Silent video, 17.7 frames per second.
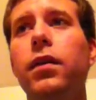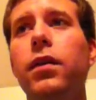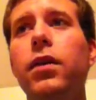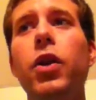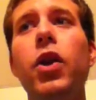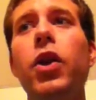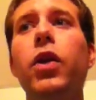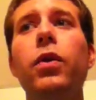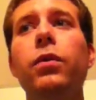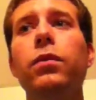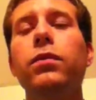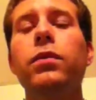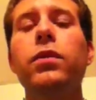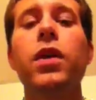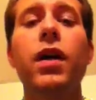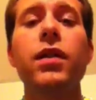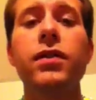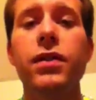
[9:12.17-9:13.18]
No,
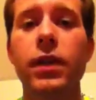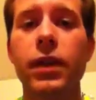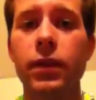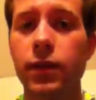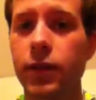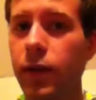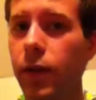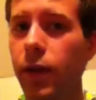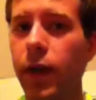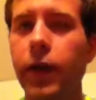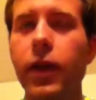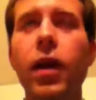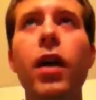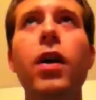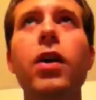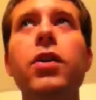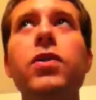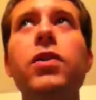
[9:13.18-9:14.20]
consonant, sorry.
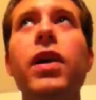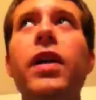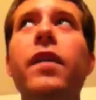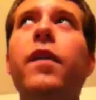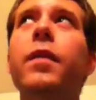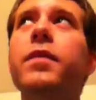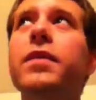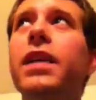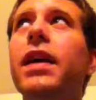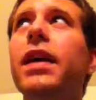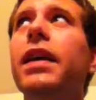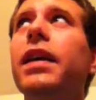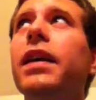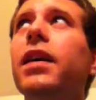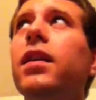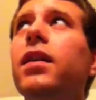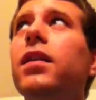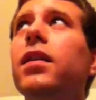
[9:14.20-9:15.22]
So like if I'm
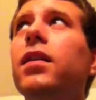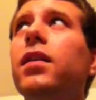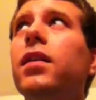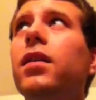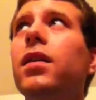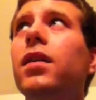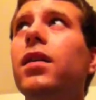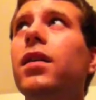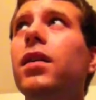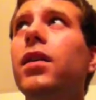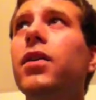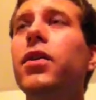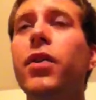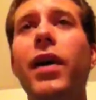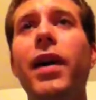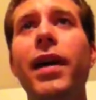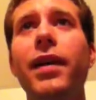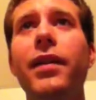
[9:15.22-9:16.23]
saying,
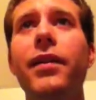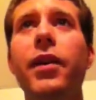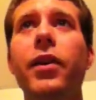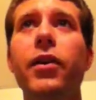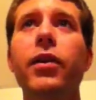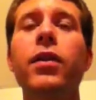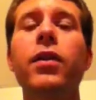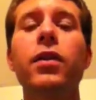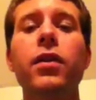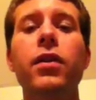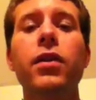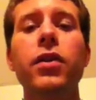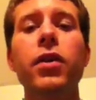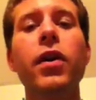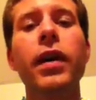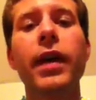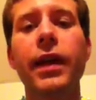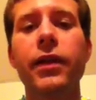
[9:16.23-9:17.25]
jag heter
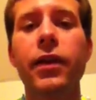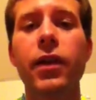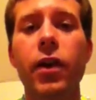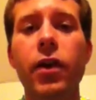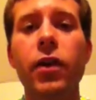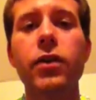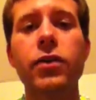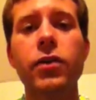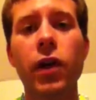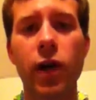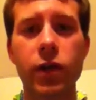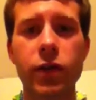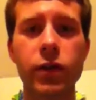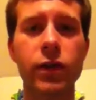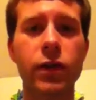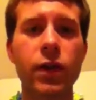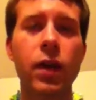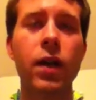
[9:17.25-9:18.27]

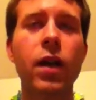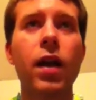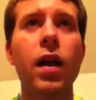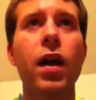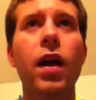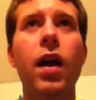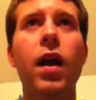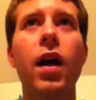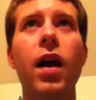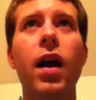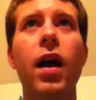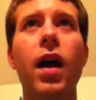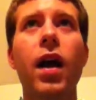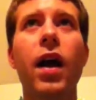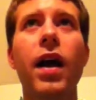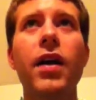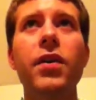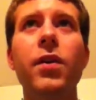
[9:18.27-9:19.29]
Josh.
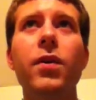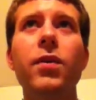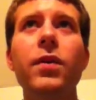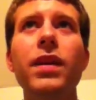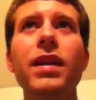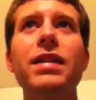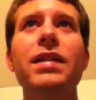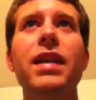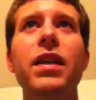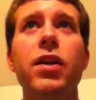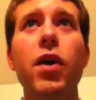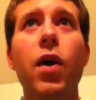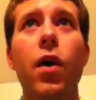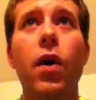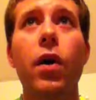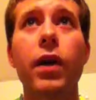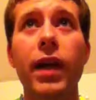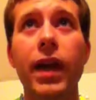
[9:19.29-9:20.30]
I don't really say
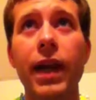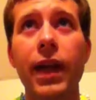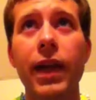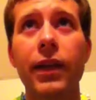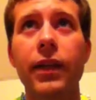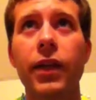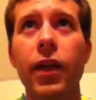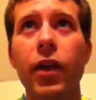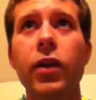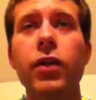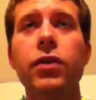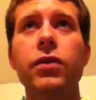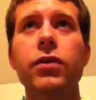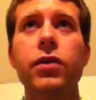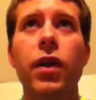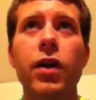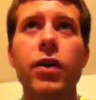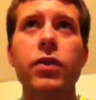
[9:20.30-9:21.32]
jag heter
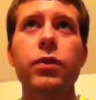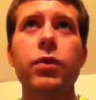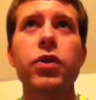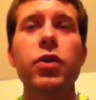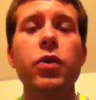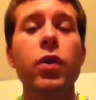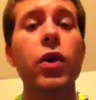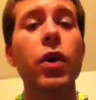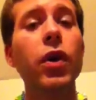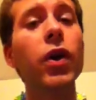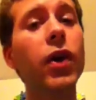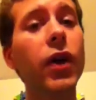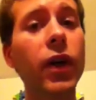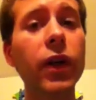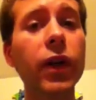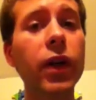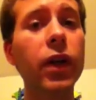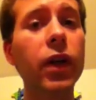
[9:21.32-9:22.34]
Josh, which you
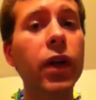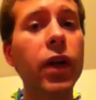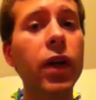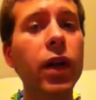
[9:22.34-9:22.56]
could,